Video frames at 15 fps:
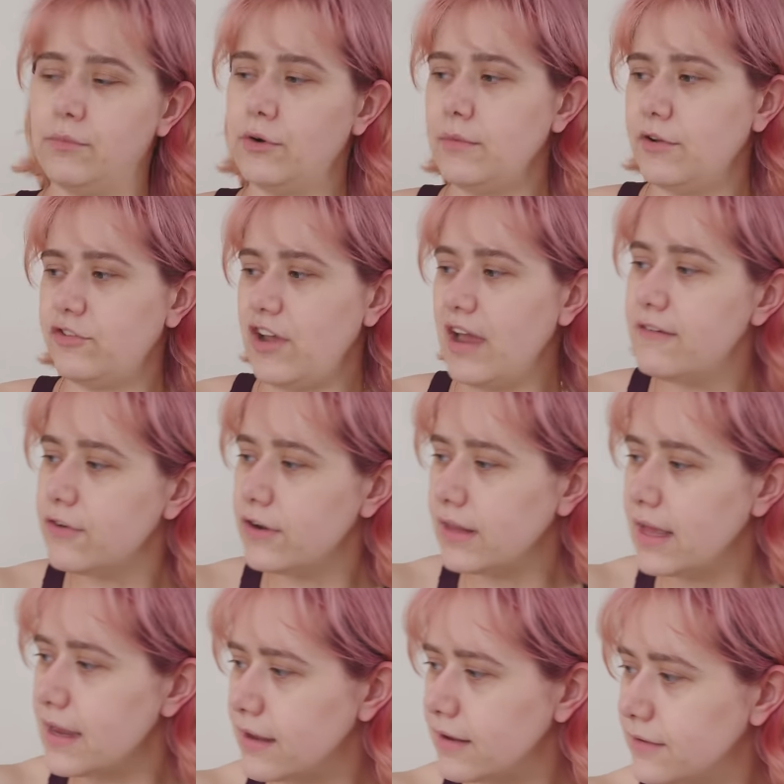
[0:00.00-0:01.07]
Pretty much every
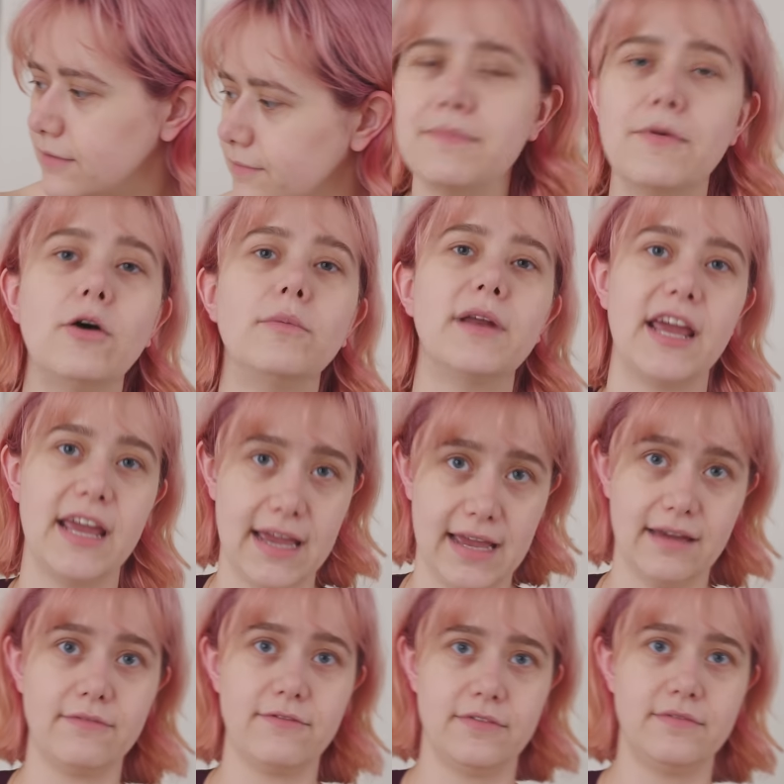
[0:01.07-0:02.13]
like free moment I
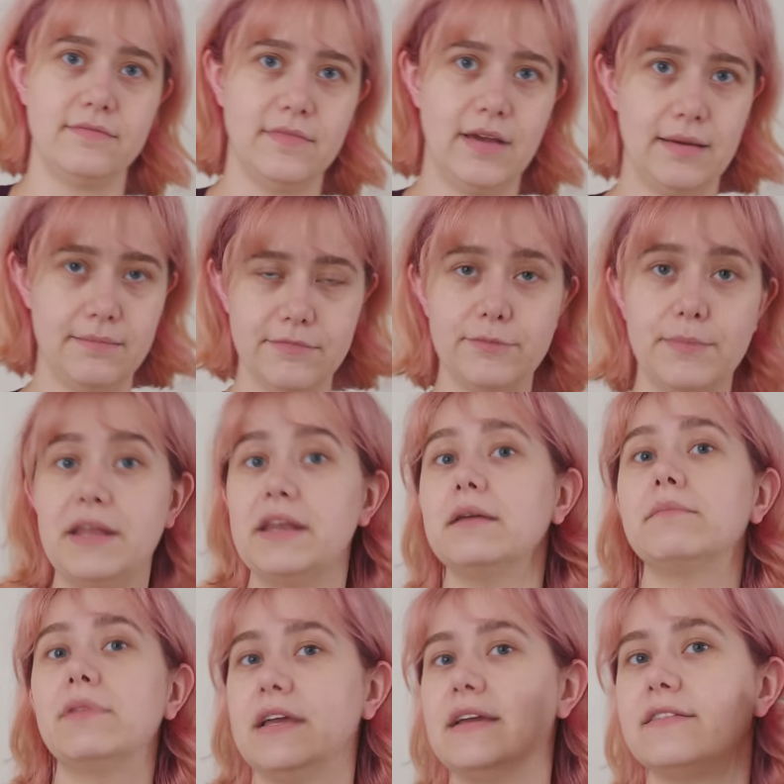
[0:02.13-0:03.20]
have, I'm
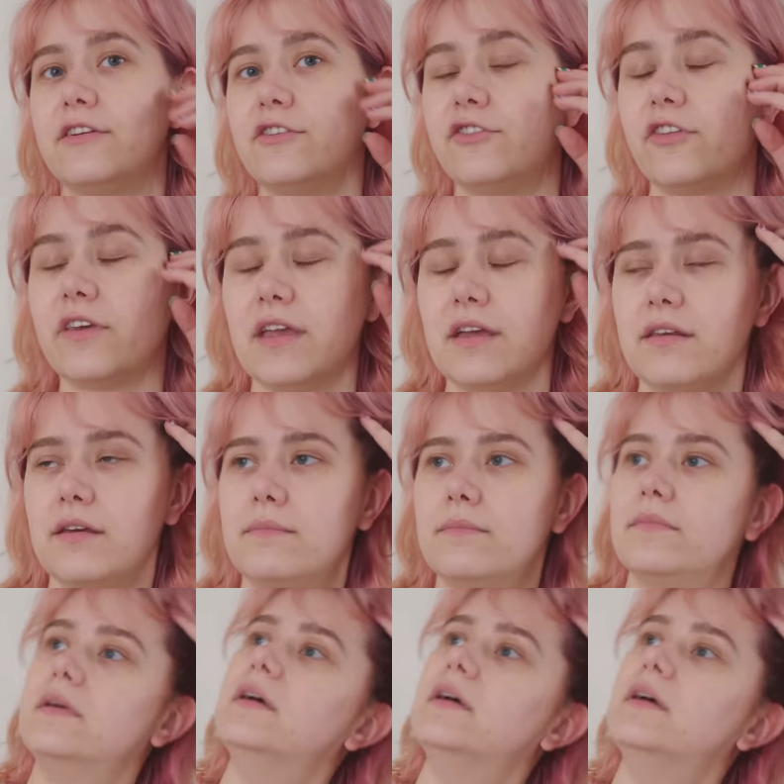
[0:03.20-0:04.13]
spending playing Tears of the Kingdom.